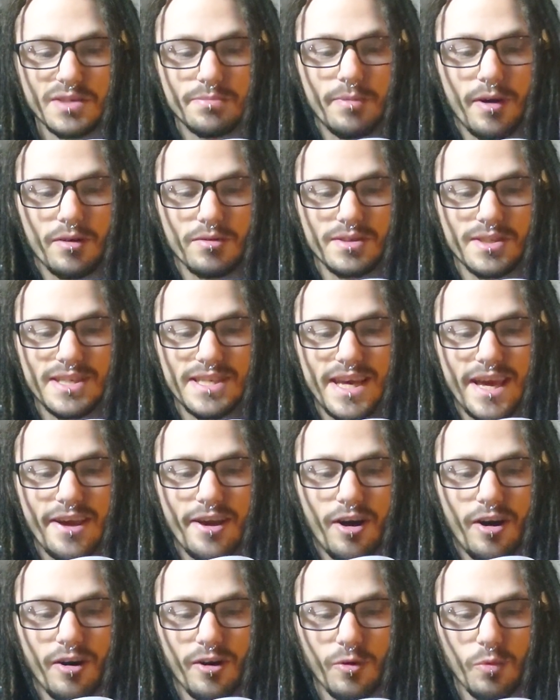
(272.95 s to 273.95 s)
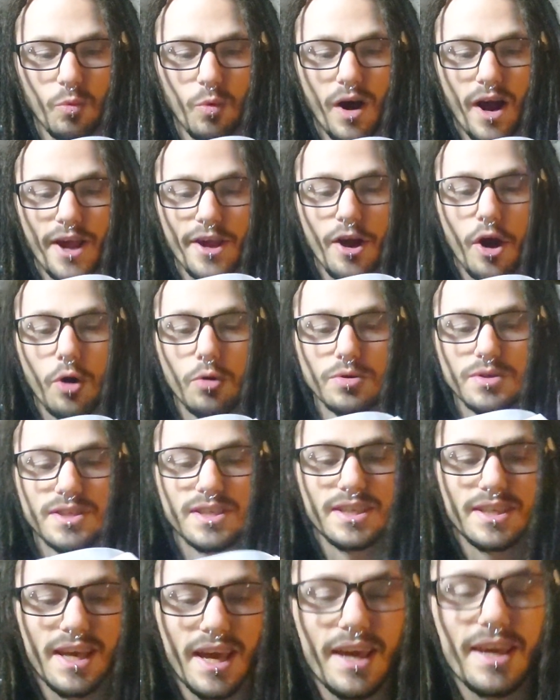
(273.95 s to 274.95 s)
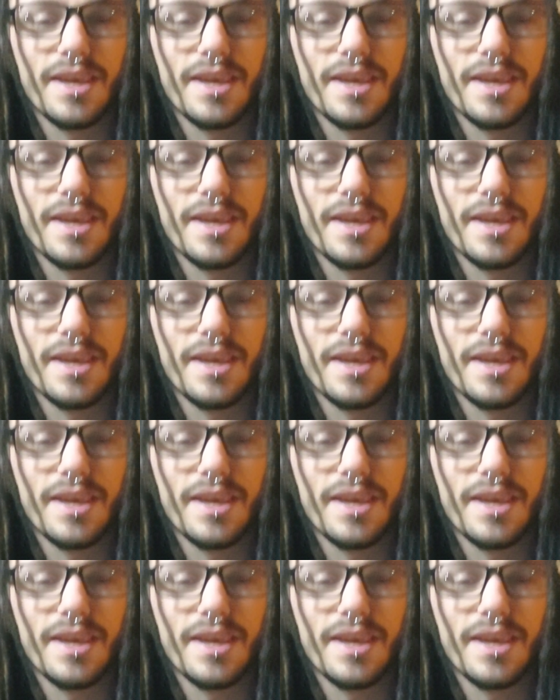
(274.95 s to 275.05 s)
spelled T A R Y O C K